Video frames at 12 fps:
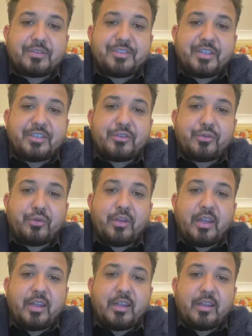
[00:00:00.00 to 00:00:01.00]
general rule
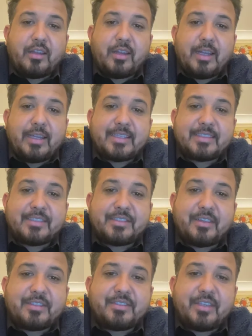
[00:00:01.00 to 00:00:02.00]
and
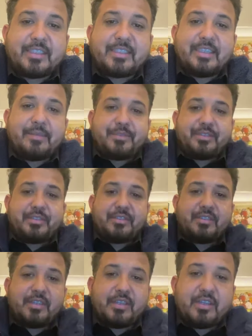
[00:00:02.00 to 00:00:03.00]
exercise the
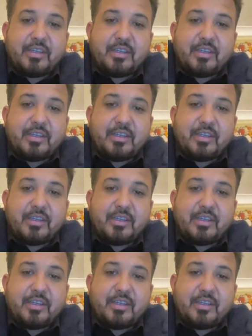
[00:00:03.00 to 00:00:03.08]
exceptions.